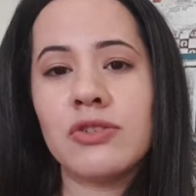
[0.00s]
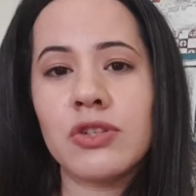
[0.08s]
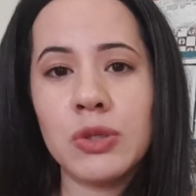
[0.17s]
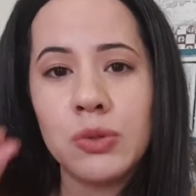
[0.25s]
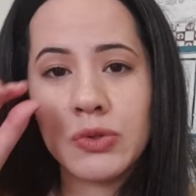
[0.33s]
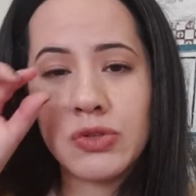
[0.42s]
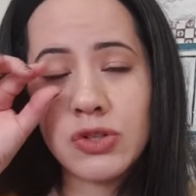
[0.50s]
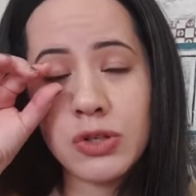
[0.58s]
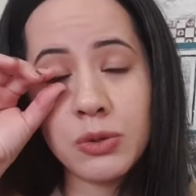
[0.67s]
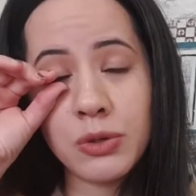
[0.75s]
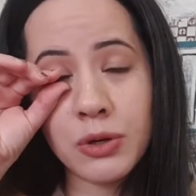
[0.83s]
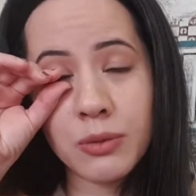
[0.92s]

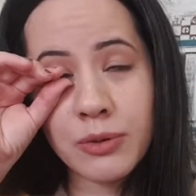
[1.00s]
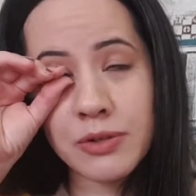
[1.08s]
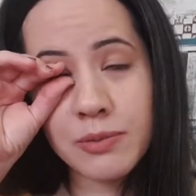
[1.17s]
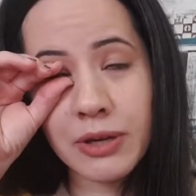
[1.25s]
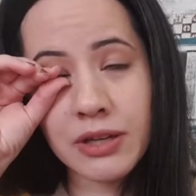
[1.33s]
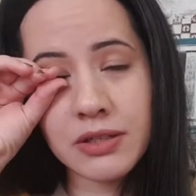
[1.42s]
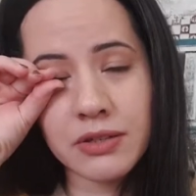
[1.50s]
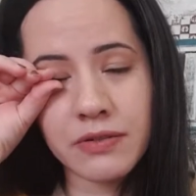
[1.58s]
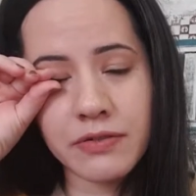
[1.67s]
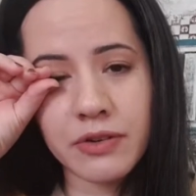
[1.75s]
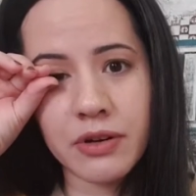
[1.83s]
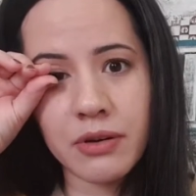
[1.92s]
skew your
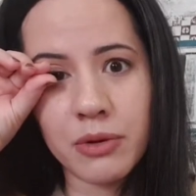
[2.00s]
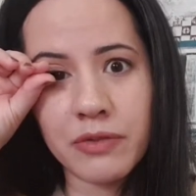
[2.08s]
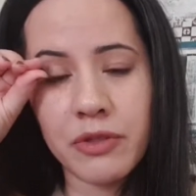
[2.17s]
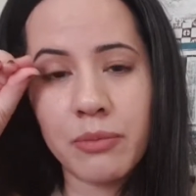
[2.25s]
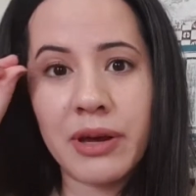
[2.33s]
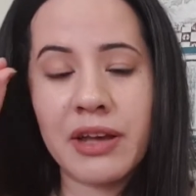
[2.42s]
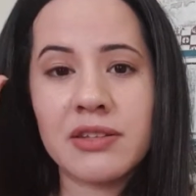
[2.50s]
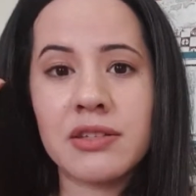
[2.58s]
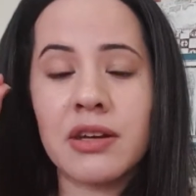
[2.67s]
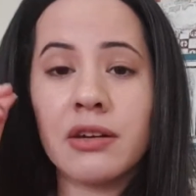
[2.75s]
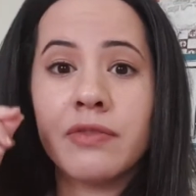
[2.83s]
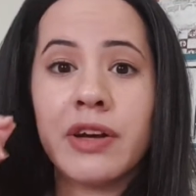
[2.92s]
perspective of the past
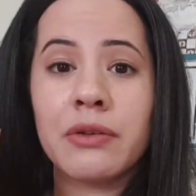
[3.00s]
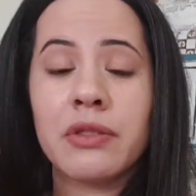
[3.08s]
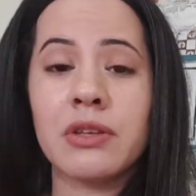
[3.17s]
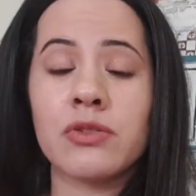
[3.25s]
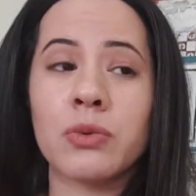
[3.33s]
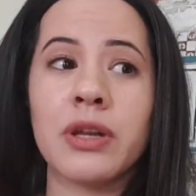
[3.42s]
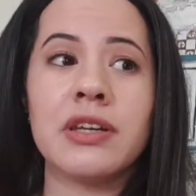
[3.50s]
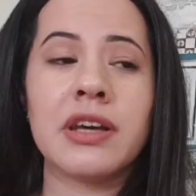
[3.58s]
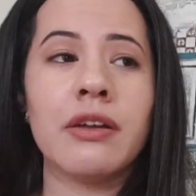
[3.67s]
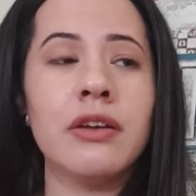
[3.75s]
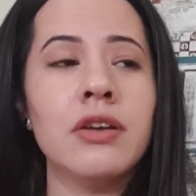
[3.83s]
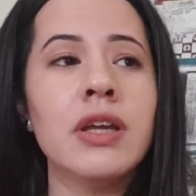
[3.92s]
and of how things went
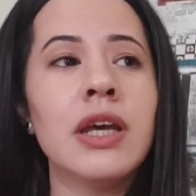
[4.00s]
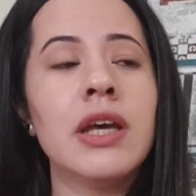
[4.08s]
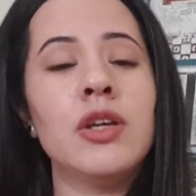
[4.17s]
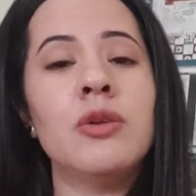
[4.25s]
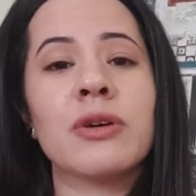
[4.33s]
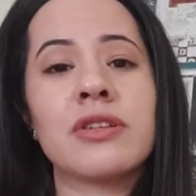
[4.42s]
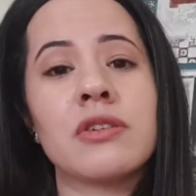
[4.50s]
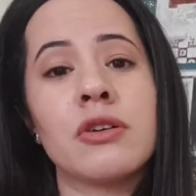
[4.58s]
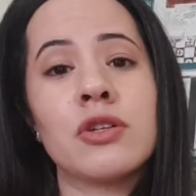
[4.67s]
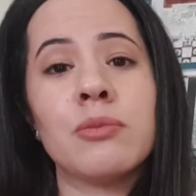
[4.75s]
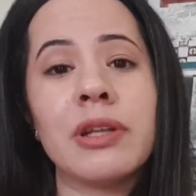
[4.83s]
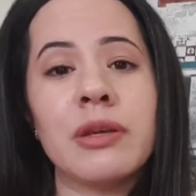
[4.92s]
down, and you might
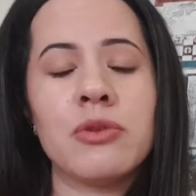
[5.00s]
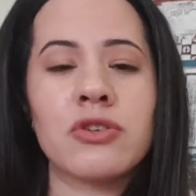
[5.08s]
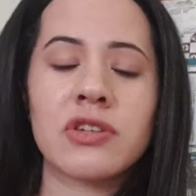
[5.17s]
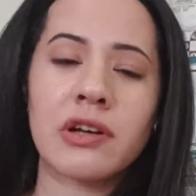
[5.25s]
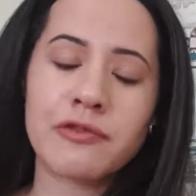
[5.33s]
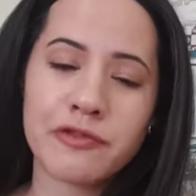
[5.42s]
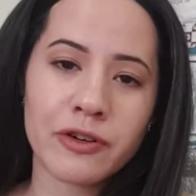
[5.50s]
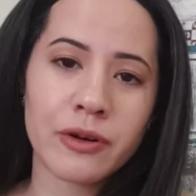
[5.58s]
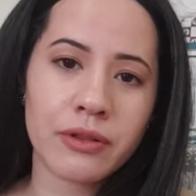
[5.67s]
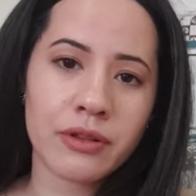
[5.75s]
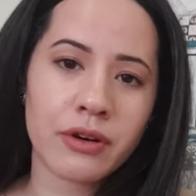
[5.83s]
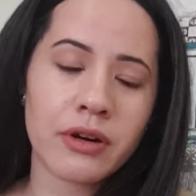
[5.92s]
start to blame yourself
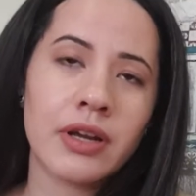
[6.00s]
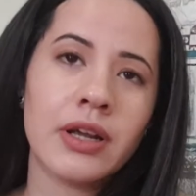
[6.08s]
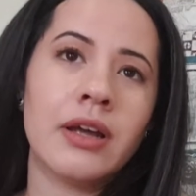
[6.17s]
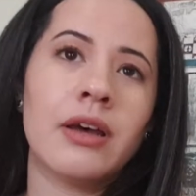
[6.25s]
further